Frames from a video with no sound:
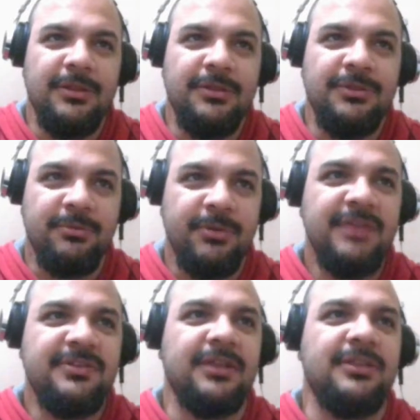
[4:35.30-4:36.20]
The
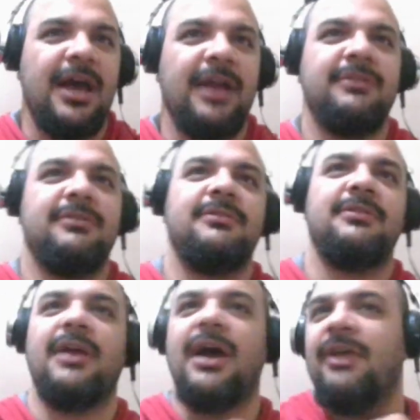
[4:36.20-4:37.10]
reason that
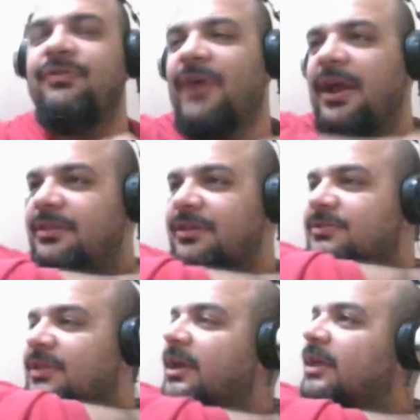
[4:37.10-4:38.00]
I find this
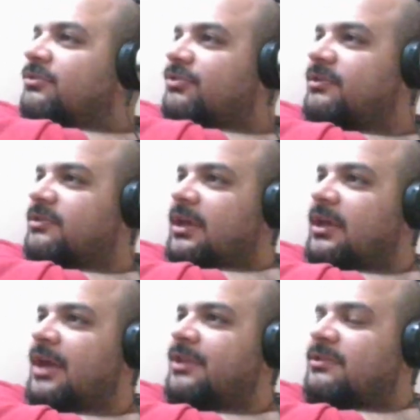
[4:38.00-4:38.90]
thing interesting,
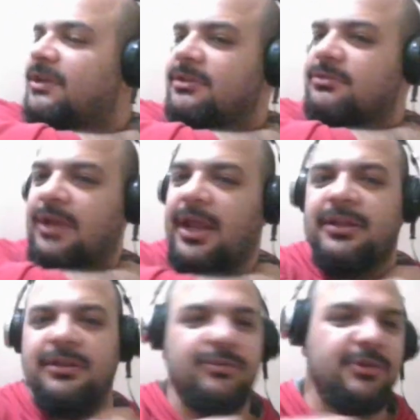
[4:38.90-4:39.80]
and it started
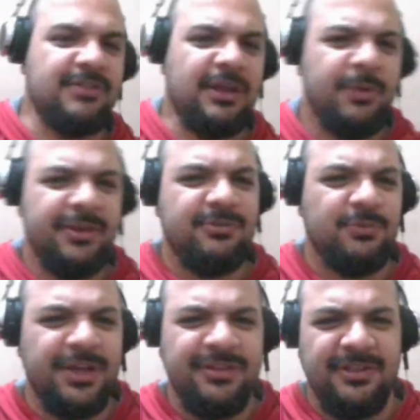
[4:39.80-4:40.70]
relating to it, is like, what is
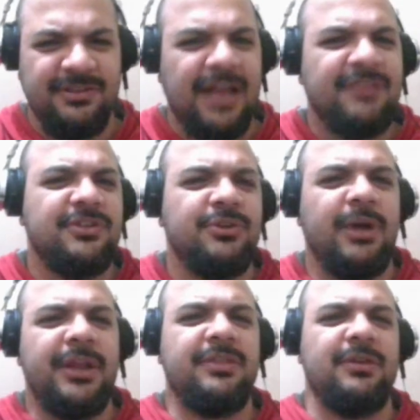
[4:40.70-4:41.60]
this has to do
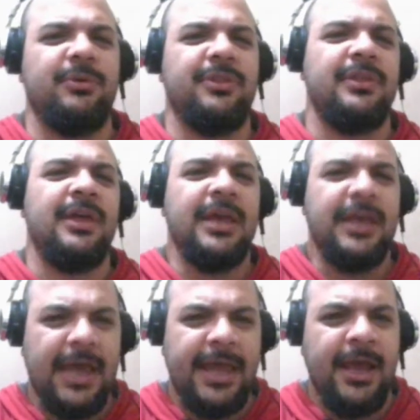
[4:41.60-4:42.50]
anything with
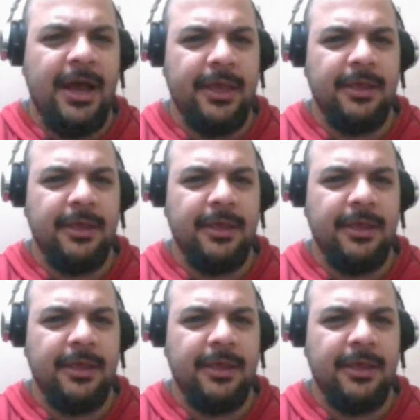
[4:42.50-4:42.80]
AI?